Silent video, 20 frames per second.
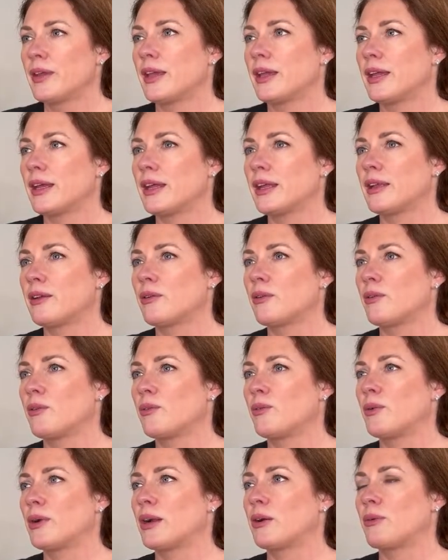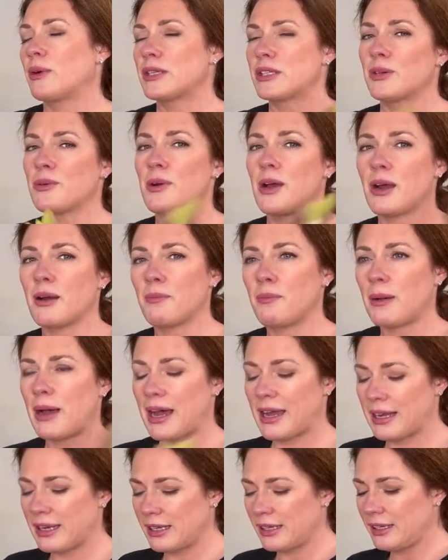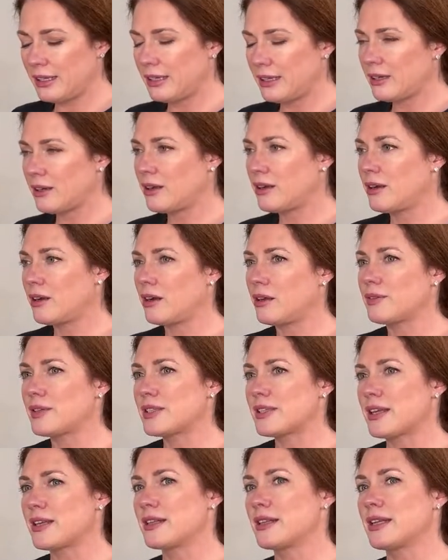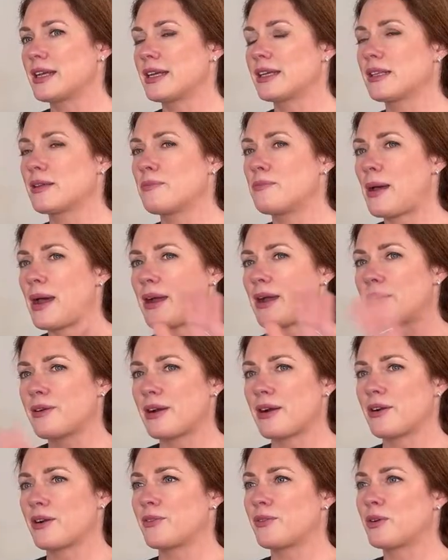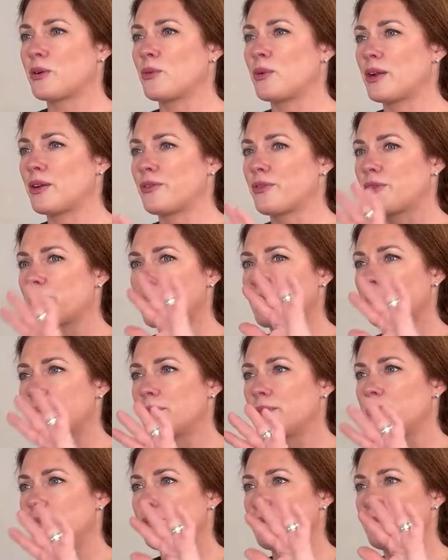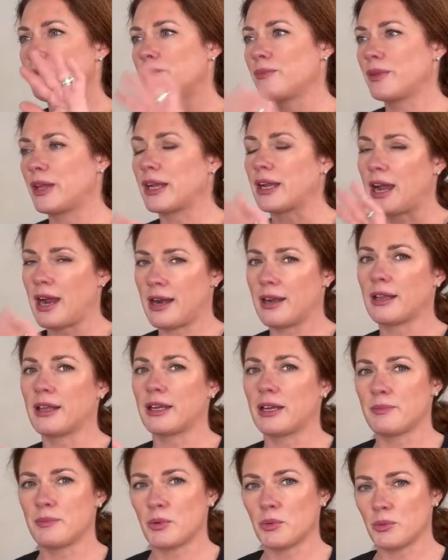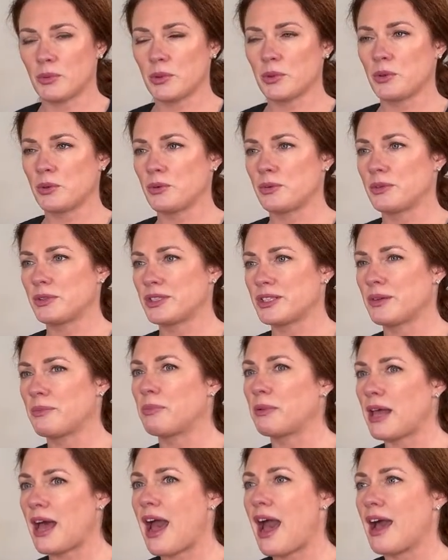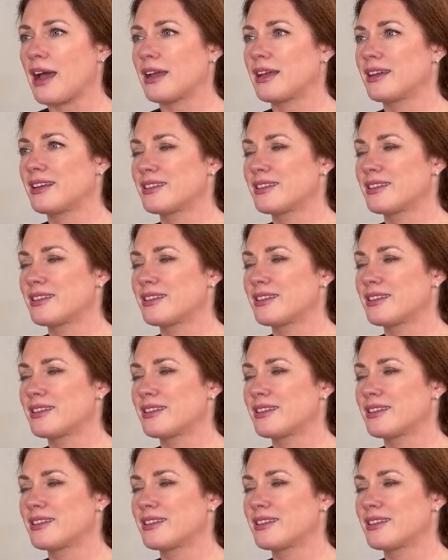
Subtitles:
And when I went to walk by it, all of a sudden, like, the background of it went from like kind of like a maroon to black.